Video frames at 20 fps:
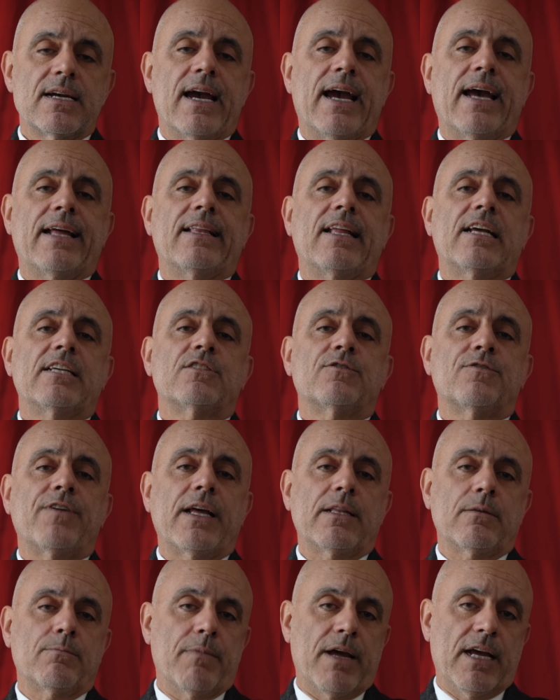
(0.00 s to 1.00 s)
and less
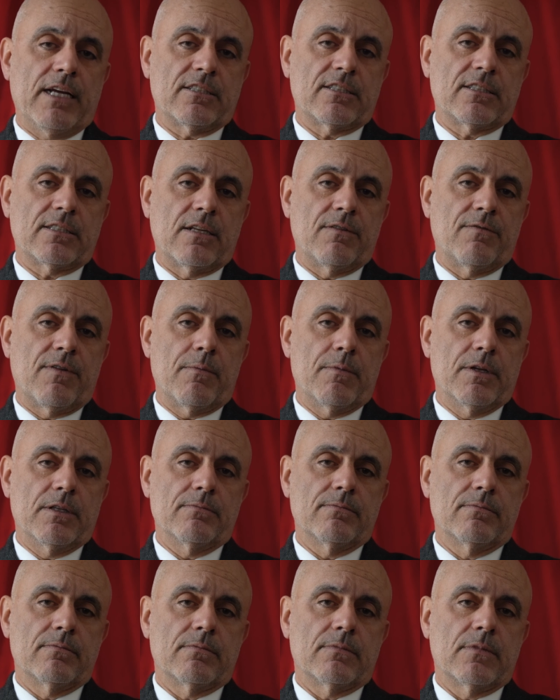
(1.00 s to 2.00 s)
fat mass than women,